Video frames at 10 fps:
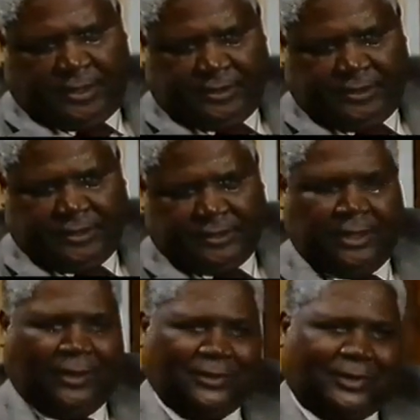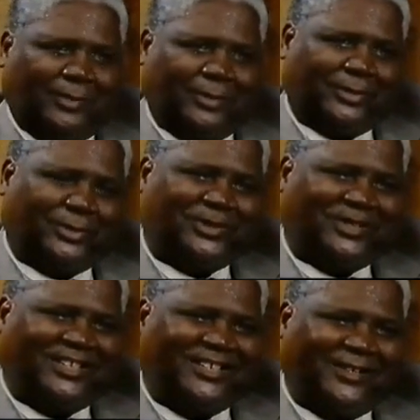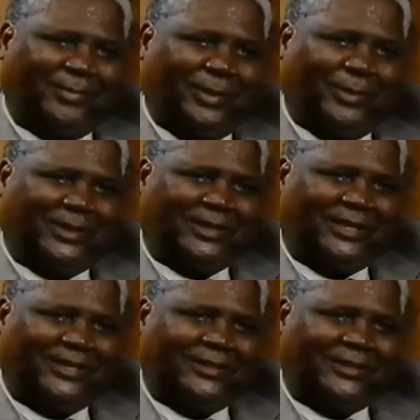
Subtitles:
Did I say I was coming to stay here permanently?